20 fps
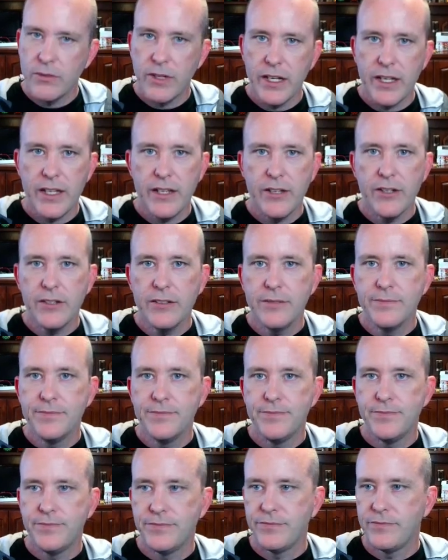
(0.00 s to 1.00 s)
right here.
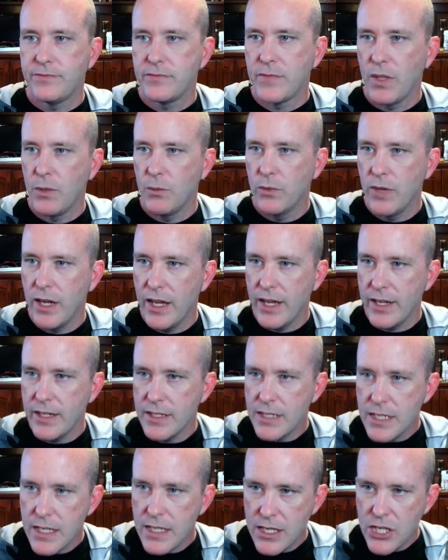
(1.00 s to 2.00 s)

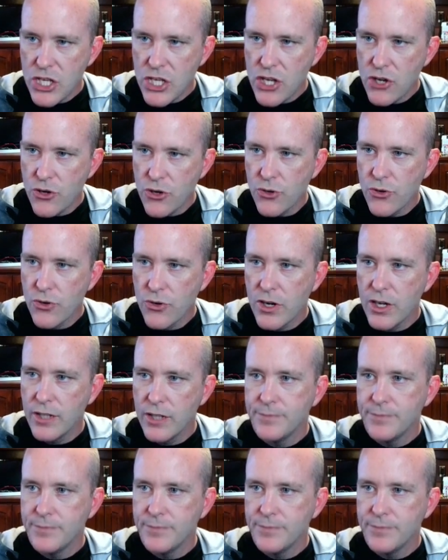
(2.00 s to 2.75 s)
Right here.